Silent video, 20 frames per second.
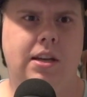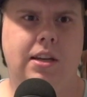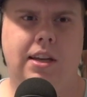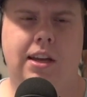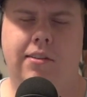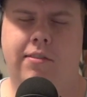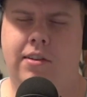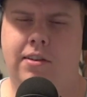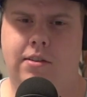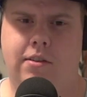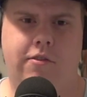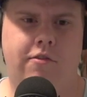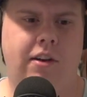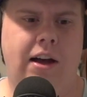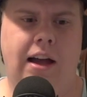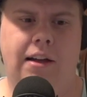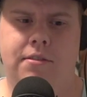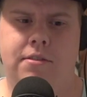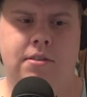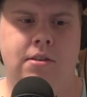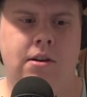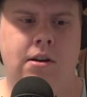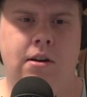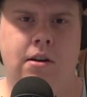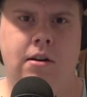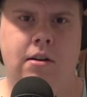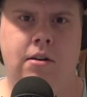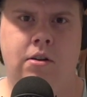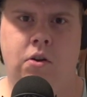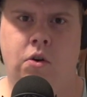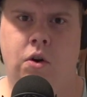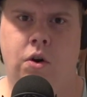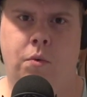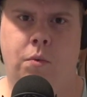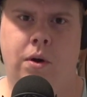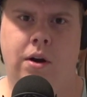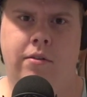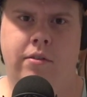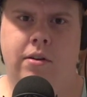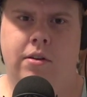give us a 5-star or
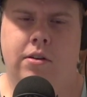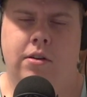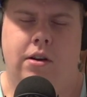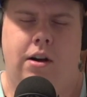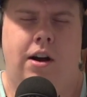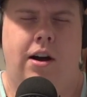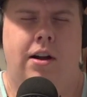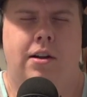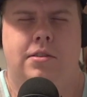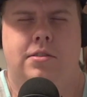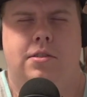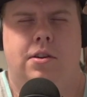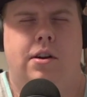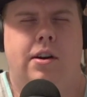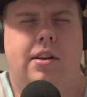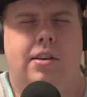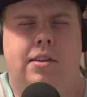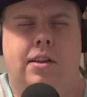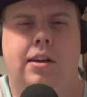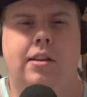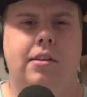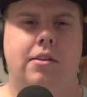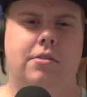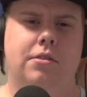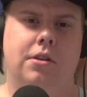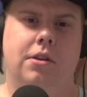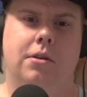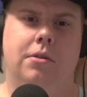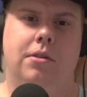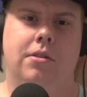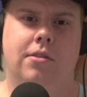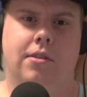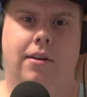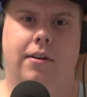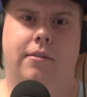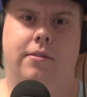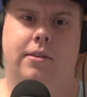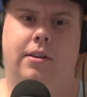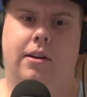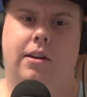whatever honest star you think the show
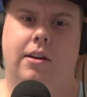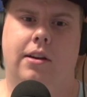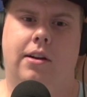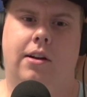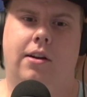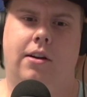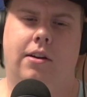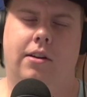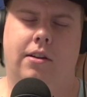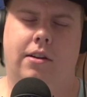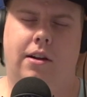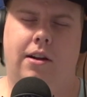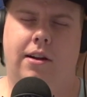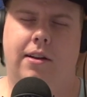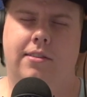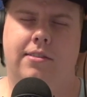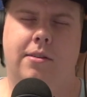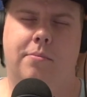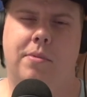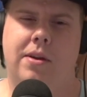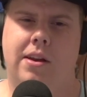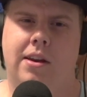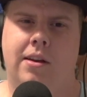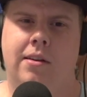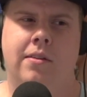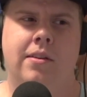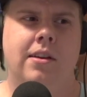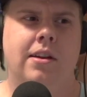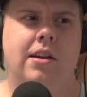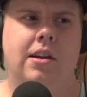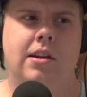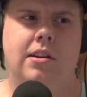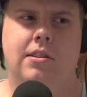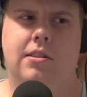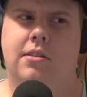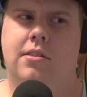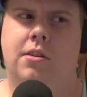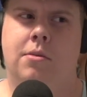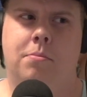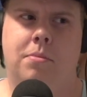deserves, in all honest opinion.
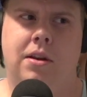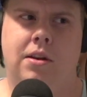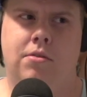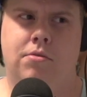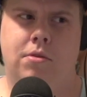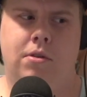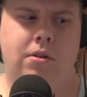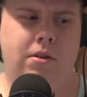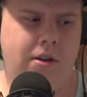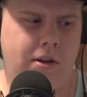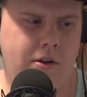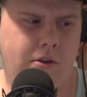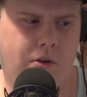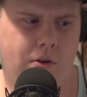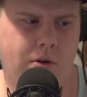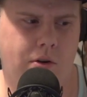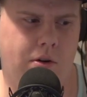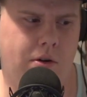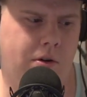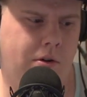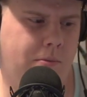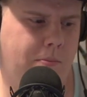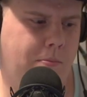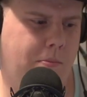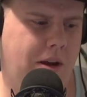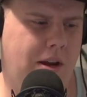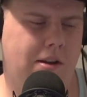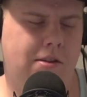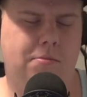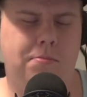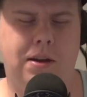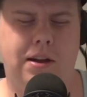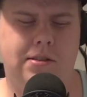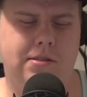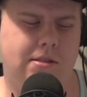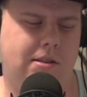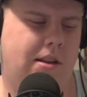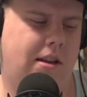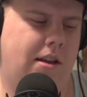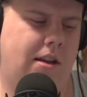Just don't be trolling or be
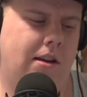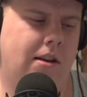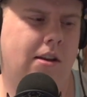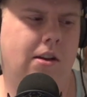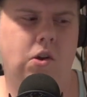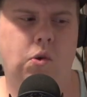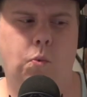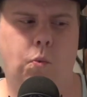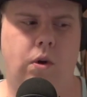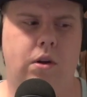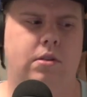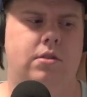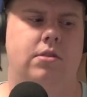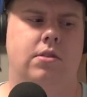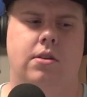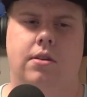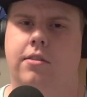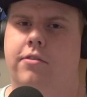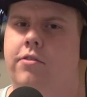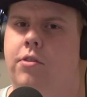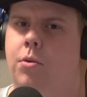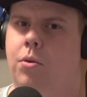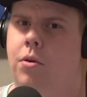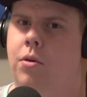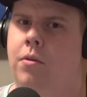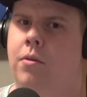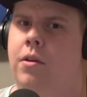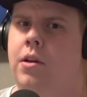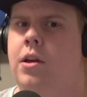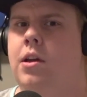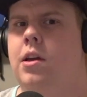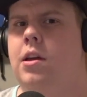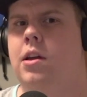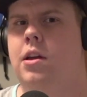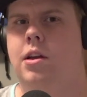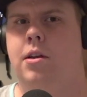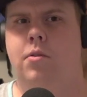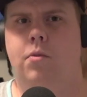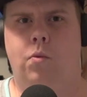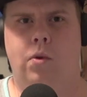smashing that 1-star for
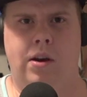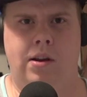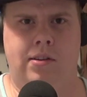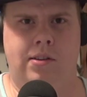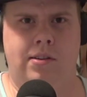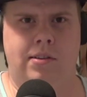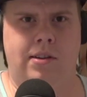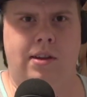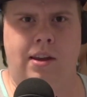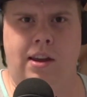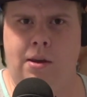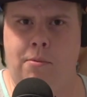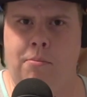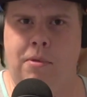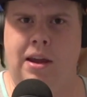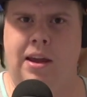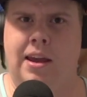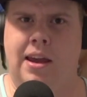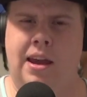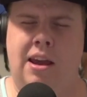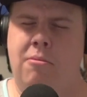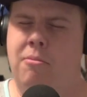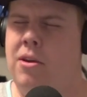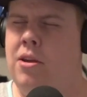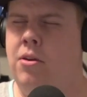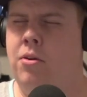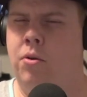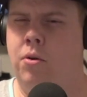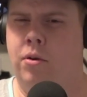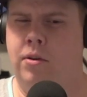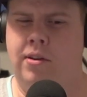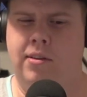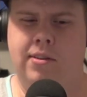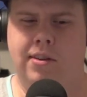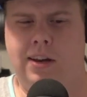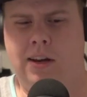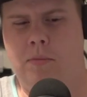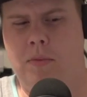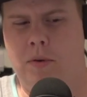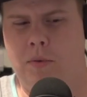reasons that you may hate me or
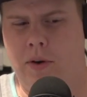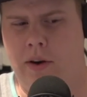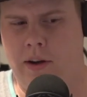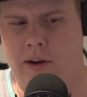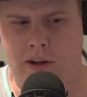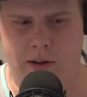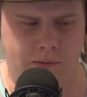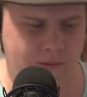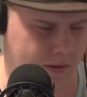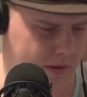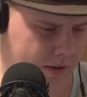dislike me right now.